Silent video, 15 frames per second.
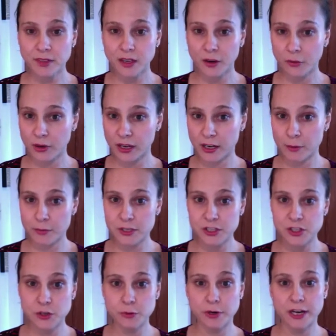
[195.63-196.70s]
Okay, number
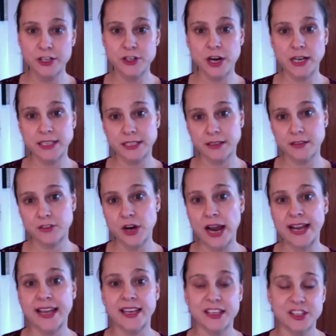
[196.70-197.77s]
2, what I
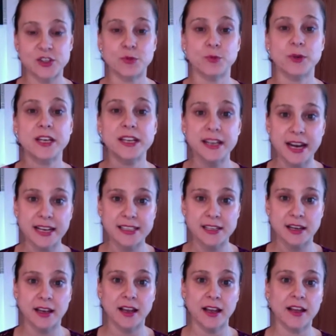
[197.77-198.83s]
track is
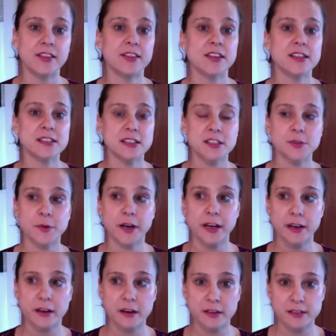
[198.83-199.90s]
reconnecting. And this is when
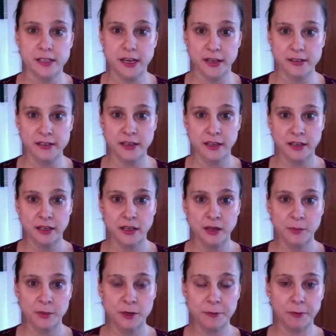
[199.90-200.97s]
I contact
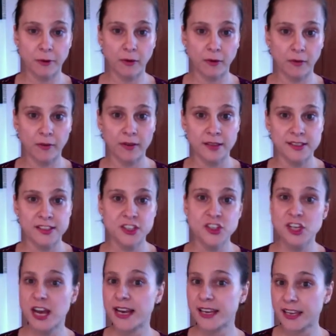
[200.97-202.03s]
people to
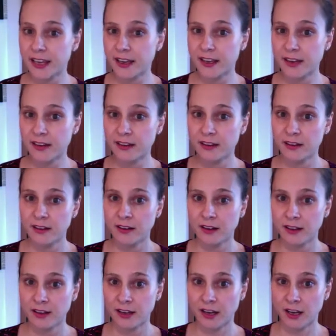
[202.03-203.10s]
check in.
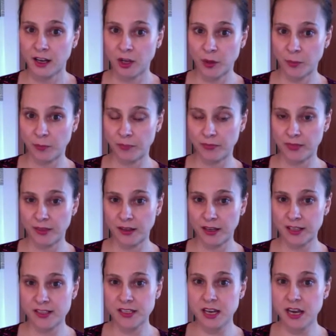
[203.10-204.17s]

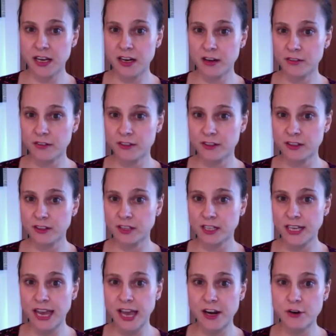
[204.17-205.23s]
It's kind of the
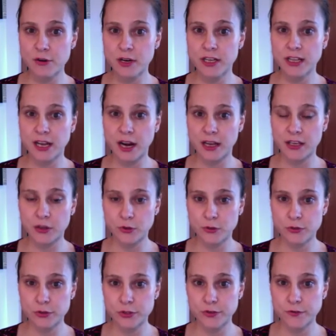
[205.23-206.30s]
category that I
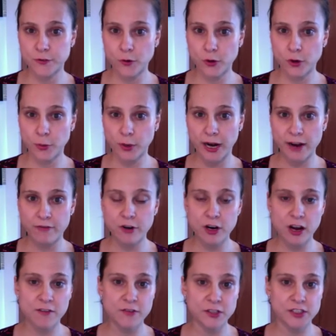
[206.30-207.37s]
use for whatever
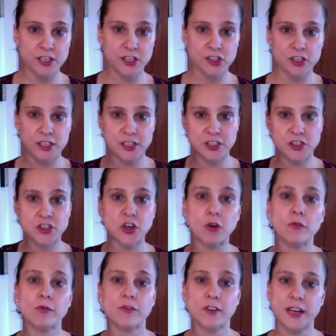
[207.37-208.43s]
conversations
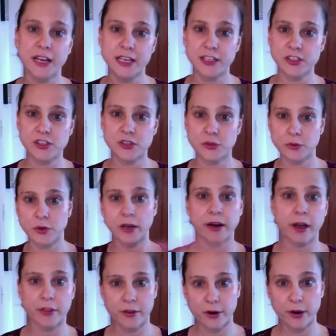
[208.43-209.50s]
don't fit into
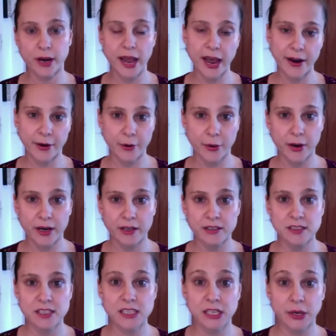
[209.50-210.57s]
another category.
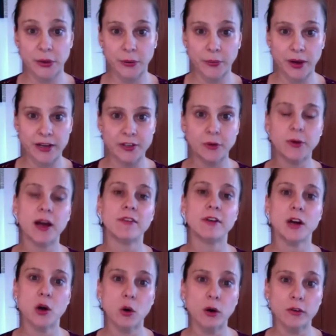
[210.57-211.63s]
So I don't have
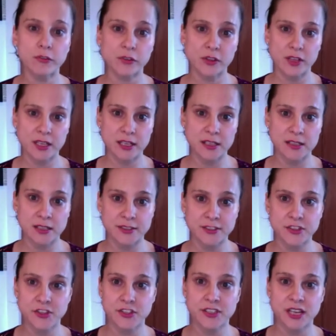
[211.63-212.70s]
a goal for these.
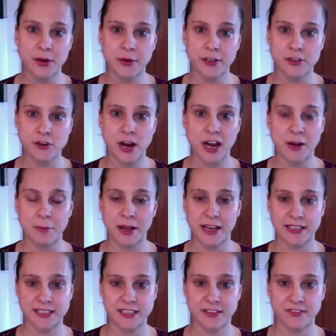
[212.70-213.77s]
It's just how I track my
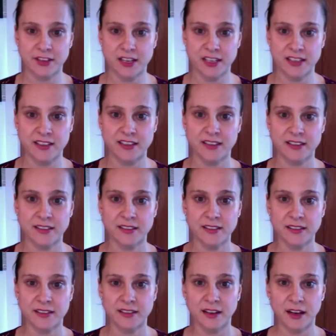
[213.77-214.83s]
activity.
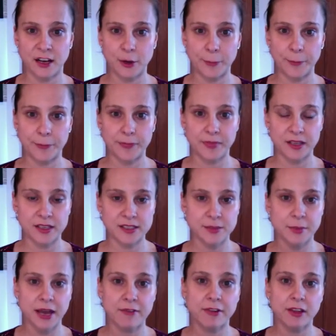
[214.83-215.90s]
Because
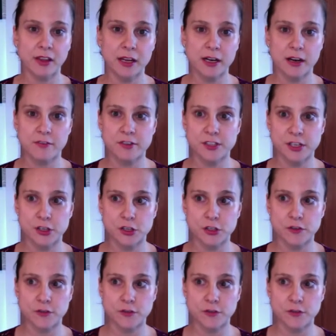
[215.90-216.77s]
I'm having a lot of conversations.